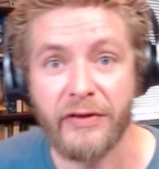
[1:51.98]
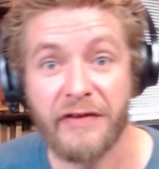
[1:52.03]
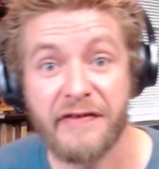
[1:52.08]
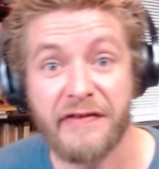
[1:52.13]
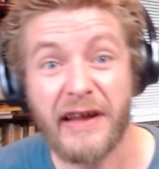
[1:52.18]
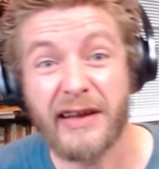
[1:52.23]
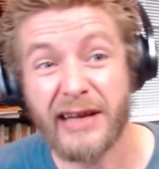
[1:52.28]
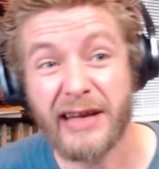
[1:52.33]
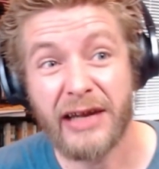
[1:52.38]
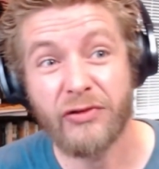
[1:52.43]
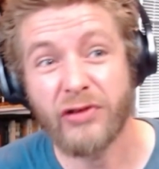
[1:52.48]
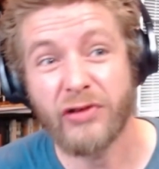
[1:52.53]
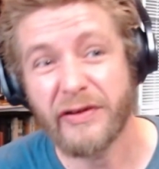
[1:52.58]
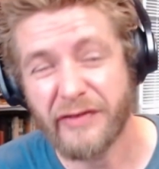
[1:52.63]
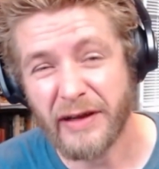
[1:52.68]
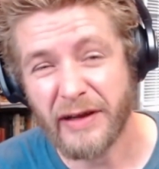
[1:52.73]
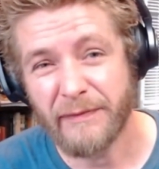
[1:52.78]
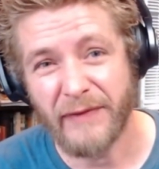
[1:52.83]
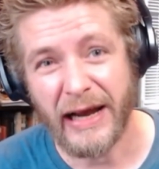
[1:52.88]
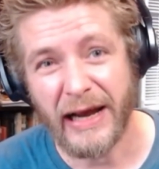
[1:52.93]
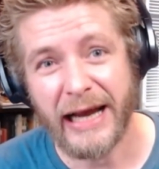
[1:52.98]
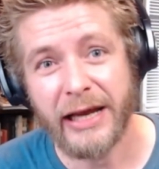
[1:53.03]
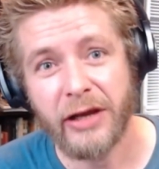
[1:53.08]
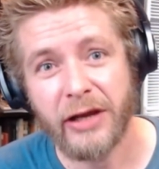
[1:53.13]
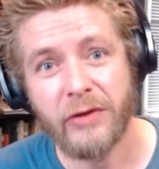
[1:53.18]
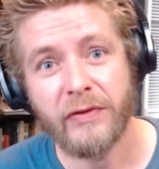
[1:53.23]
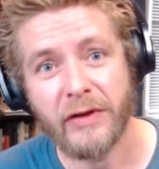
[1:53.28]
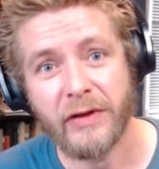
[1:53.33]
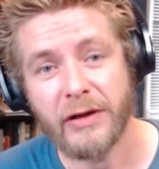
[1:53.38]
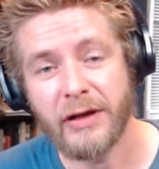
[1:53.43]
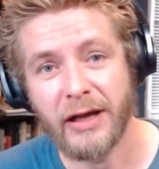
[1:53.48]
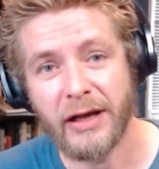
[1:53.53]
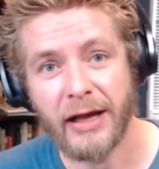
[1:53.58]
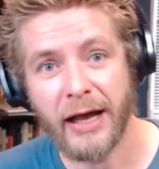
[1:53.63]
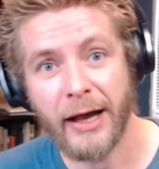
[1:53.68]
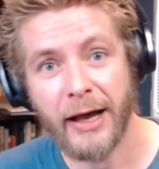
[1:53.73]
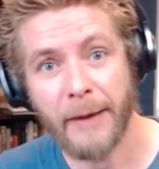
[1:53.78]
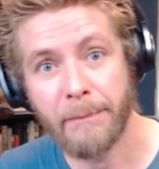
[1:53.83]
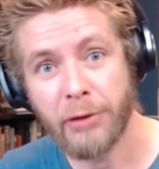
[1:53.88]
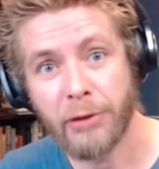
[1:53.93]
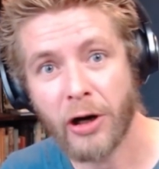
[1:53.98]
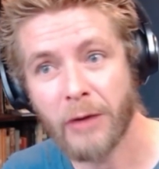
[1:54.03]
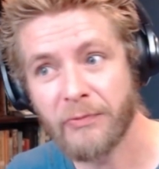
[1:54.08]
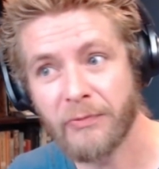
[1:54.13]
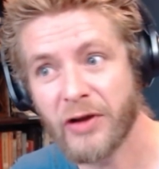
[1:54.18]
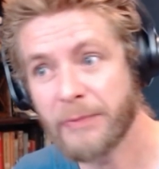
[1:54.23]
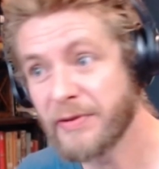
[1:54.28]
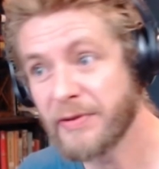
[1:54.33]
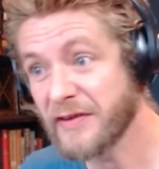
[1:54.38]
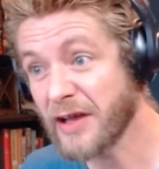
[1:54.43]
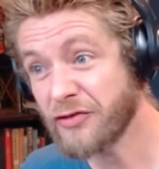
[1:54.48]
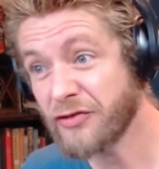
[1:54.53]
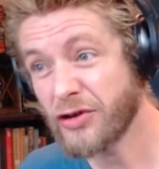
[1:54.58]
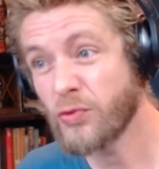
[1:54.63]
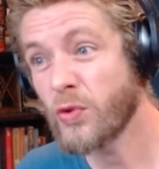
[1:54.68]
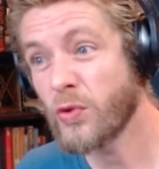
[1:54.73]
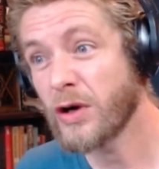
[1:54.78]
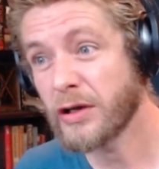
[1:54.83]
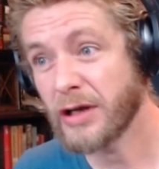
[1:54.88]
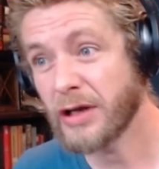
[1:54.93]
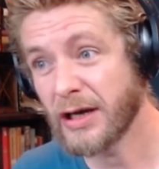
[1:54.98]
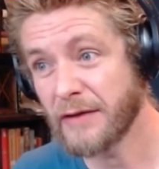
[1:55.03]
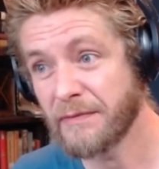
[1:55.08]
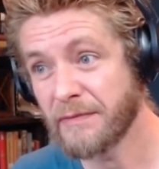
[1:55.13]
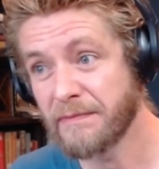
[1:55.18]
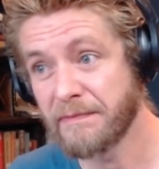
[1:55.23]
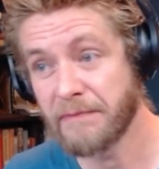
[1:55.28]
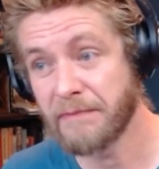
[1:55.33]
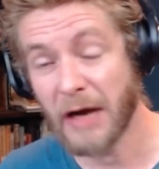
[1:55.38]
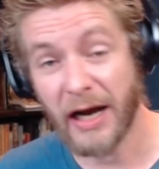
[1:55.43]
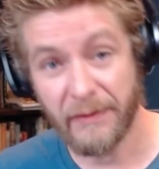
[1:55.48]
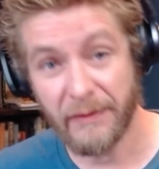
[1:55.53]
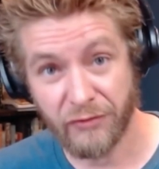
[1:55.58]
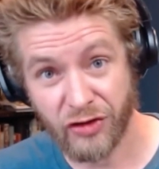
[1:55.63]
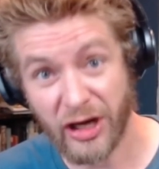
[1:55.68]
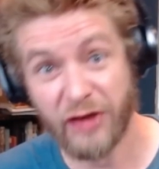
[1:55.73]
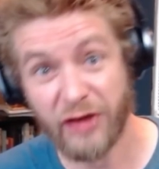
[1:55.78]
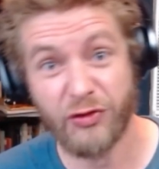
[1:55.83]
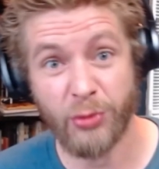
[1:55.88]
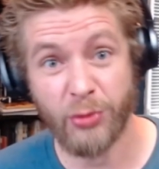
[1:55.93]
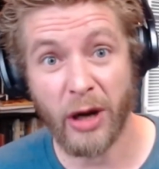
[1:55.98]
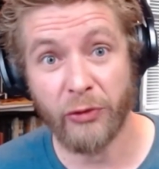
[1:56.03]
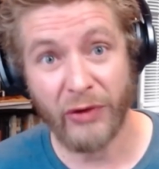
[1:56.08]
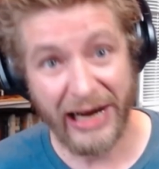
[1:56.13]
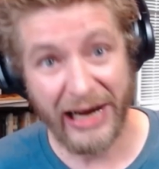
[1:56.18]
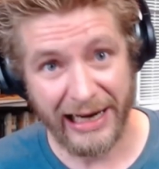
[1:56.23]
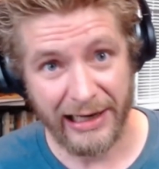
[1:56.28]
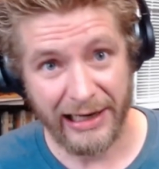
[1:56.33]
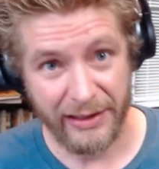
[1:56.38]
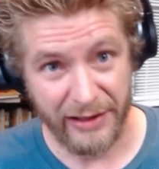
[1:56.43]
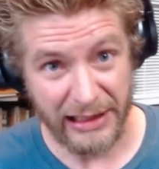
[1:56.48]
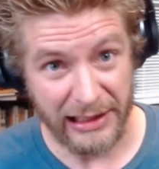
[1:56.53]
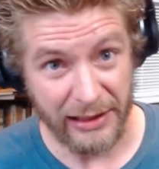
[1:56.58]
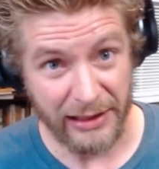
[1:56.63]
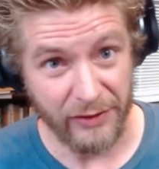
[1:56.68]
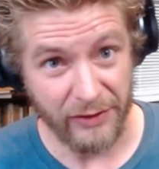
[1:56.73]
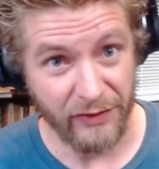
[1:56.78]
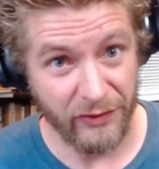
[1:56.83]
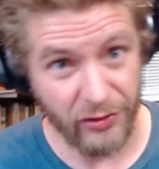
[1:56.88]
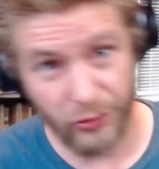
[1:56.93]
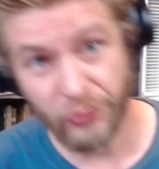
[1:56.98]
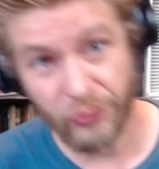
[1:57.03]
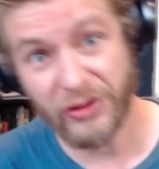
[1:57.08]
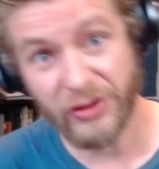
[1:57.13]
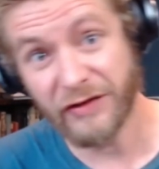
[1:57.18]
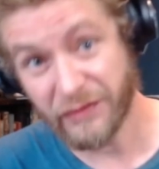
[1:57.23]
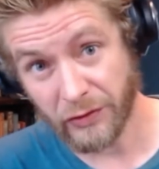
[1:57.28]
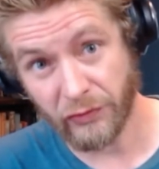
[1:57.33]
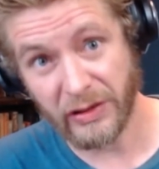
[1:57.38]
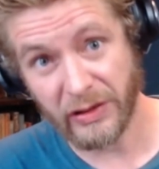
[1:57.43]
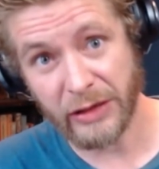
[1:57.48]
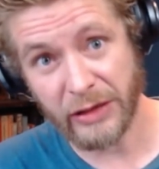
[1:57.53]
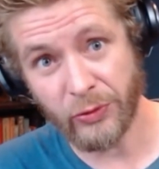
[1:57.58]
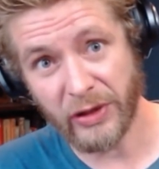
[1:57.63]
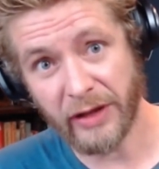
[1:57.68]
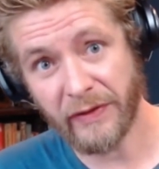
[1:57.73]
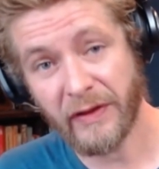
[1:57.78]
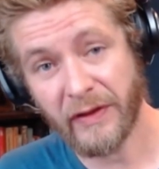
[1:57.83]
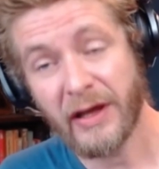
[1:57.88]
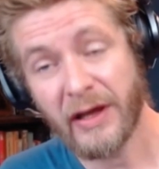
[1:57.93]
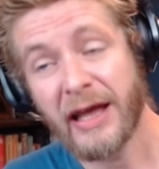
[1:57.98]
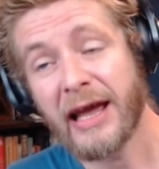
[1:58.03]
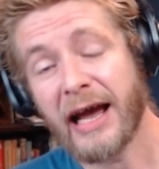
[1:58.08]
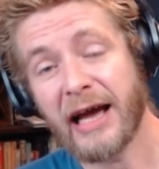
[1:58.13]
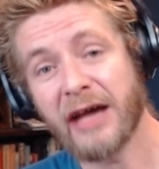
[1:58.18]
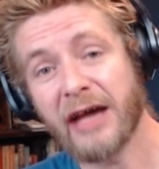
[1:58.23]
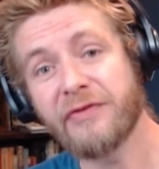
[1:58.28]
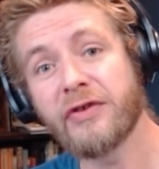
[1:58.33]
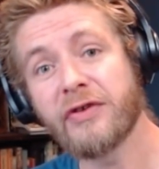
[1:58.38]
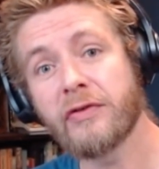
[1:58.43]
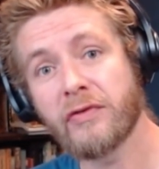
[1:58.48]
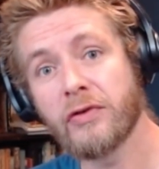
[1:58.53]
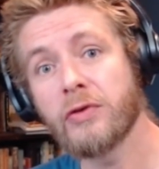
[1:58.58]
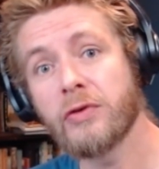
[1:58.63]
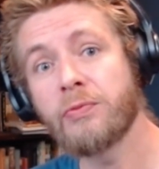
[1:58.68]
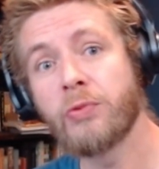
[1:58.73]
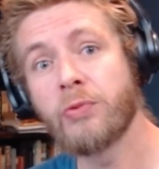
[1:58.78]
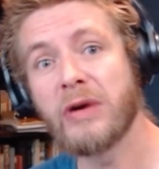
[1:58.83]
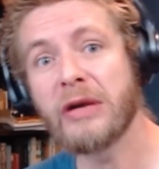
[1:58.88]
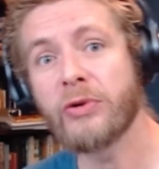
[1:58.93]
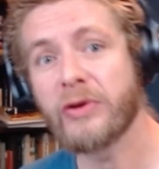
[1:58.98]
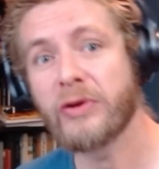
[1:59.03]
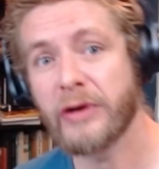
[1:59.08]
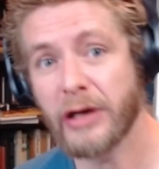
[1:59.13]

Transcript: second interesting value that popped up is actually one I've changed my rankings to disagree with. As a group, we were